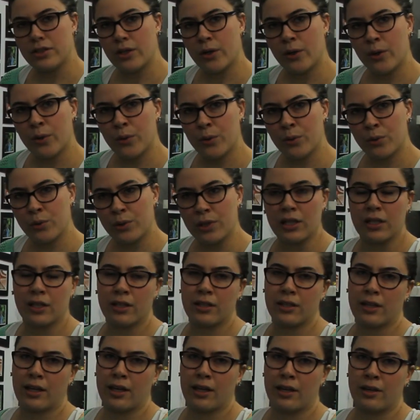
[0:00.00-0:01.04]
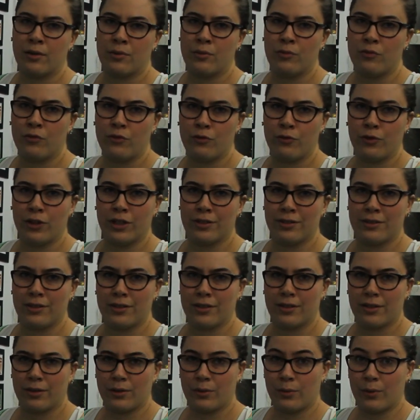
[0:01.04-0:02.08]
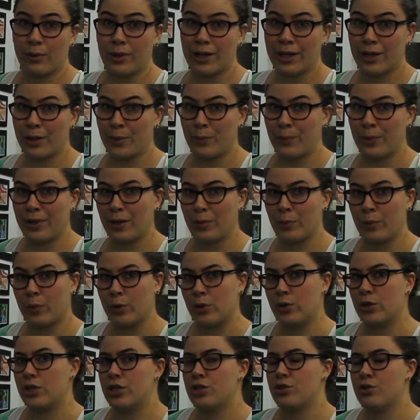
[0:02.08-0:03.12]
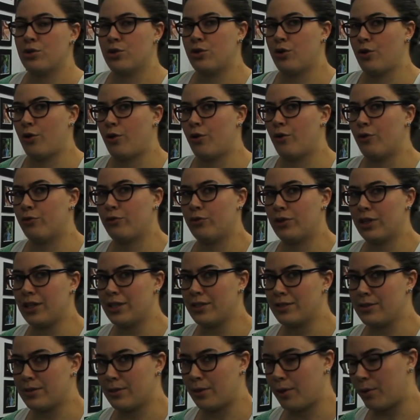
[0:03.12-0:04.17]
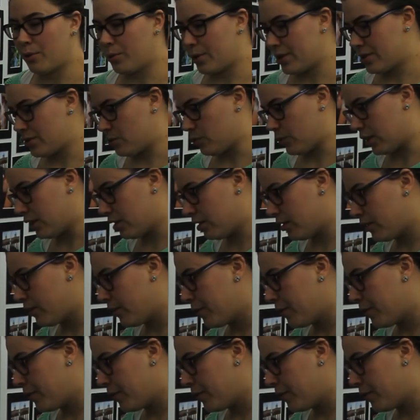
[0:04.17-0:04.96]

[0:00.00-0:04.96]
dough, then it can fit quite a big portion of yeast dough as well.